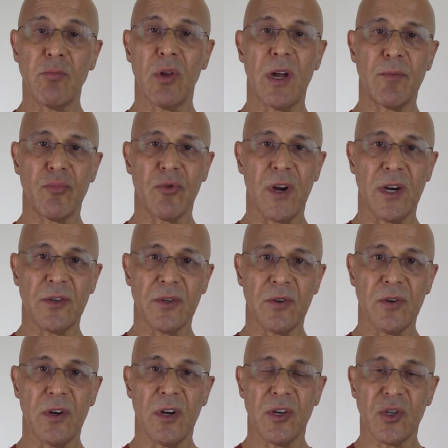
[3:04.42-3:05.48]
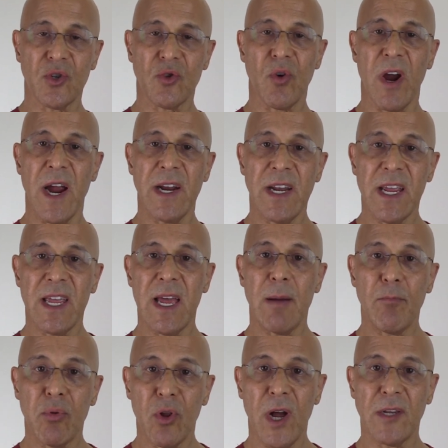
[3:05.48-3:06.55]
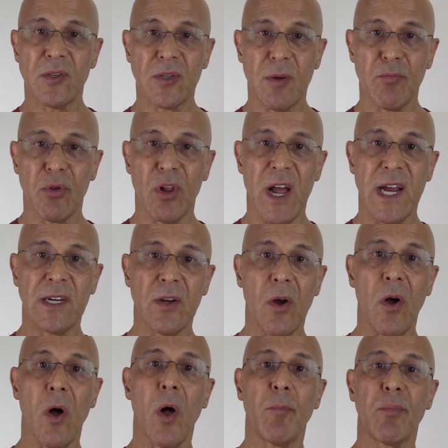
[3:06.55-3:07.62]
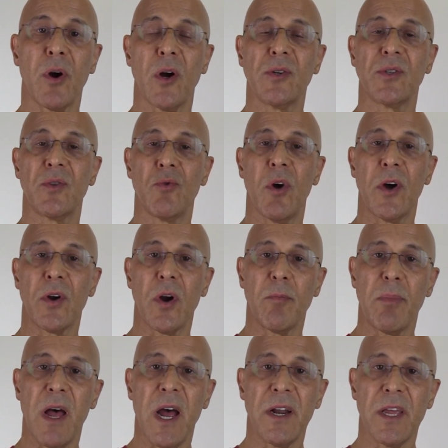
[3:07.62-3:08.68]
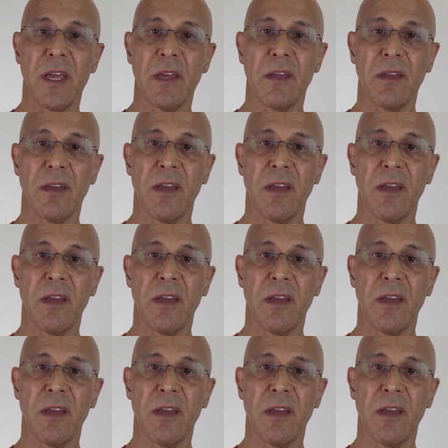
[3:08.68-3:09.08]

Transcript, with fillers: blood pressure, trying to get blood supply to all parts throughout our body.